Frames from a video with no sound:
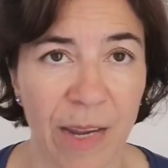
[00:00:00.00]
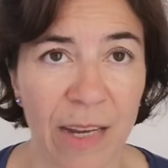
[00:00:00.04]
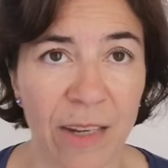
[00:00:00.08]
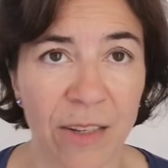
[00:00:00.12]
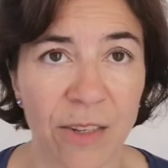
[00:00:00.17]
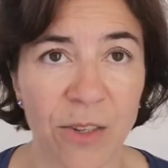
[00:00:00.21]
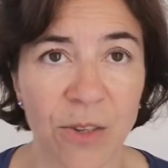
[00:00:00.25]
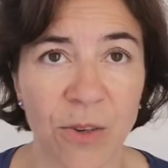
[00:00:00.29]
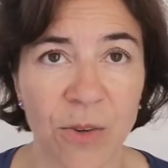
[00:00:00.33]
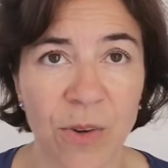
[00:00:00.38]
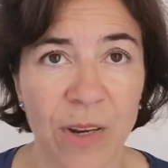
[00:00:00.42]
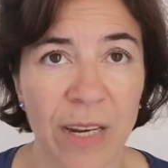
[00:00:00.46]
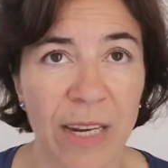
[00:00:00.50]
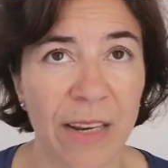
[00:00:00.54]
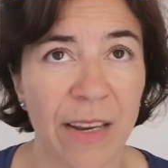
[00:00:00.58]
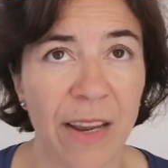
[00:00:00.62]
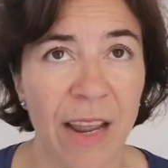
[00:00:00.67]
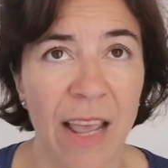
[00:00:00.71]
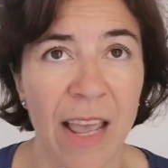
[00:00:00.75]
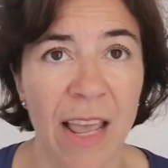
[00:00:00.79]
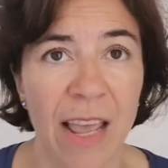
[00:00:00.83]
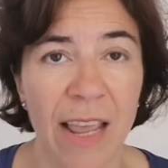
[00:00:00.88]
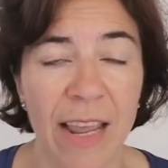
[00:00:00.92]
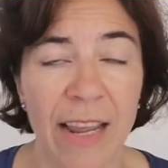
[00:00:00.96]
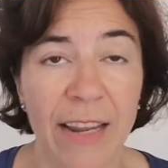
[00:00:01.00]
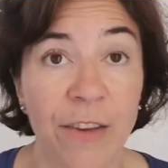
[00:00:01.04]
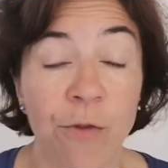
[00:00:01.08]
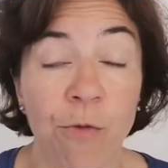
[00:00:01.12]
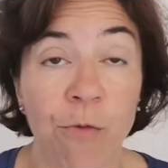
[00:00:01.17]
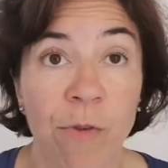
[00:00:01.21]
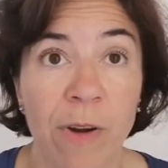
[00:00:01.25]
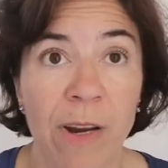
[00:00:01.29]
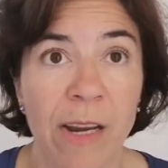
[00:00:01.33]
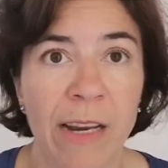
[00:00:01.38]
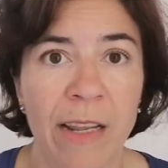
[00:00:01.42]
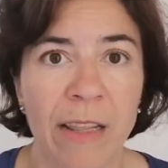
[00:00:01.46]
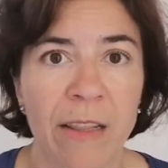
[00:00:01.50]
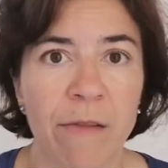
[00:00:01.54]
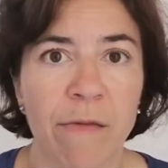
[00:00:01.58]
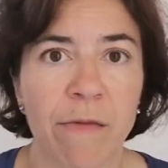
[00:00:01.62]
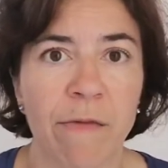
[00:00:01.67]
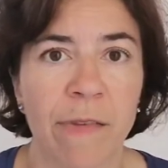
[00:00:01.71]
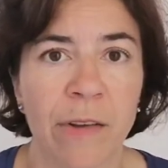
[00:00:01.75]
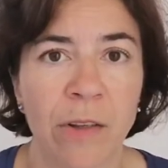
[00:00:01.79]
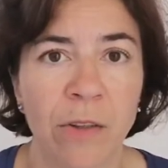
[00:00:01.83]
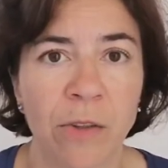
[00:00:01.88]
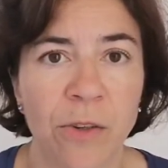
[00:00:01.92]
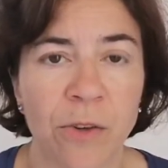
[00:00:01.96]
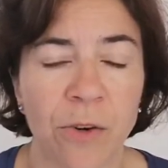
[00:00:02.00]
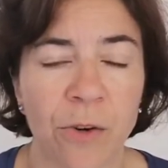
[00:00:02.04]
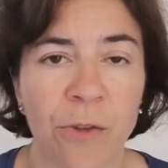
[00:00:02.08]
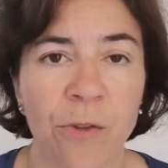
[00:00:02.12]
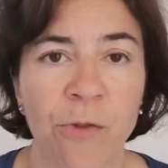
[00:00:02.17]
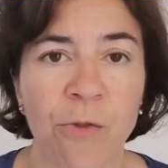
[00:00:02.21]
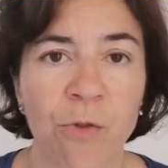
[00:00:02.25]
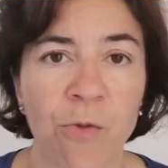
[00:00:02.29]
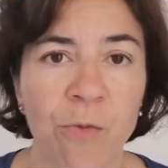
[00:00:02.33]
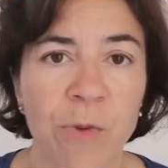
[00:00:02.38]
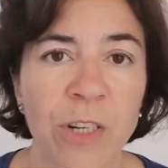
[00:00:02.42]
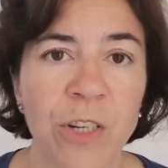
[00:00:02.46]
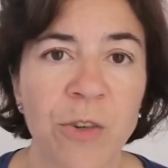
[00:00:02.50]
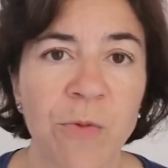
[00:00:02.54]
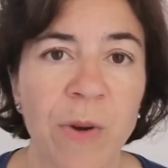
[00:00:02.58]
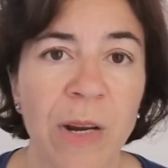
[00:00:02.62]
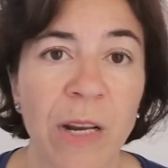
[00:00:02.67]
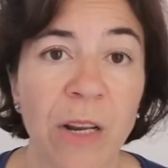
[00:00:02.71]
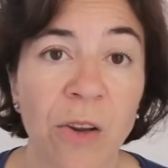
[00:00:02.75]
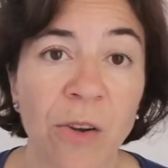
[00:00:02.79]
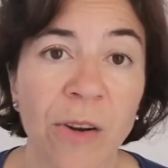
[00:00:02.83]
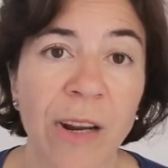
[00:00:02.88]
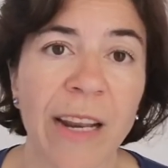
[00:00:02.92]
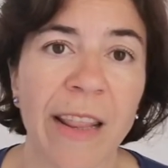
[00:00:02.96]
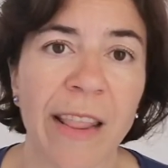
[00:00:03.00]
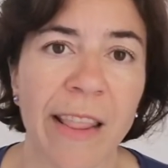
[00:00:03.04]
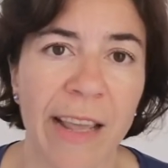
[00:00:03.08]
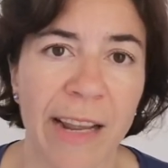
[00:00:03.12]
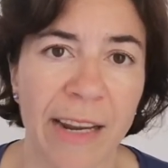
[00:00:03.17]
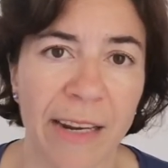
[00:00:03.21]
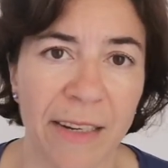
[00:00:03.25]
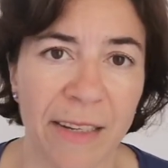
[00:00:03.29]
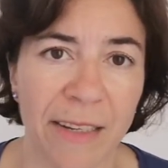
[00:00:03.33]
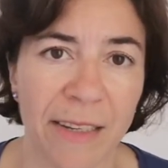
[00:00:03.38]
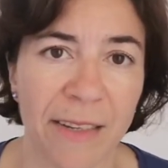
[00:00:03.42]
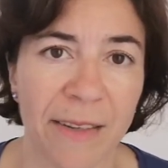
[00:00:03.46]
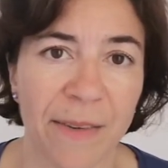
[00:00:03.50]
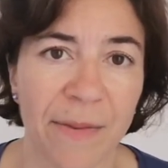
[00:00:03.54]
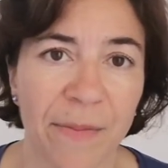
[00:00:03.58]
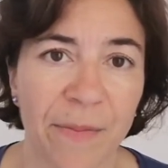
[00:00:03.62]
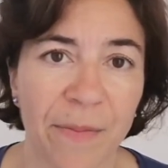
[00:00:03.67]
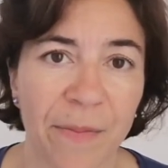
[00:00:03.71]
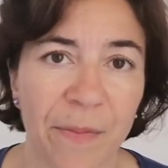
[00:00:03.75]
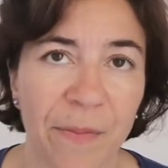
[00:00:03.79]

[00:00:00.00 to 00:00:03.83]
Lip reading: So it's really the filter through which we look at things.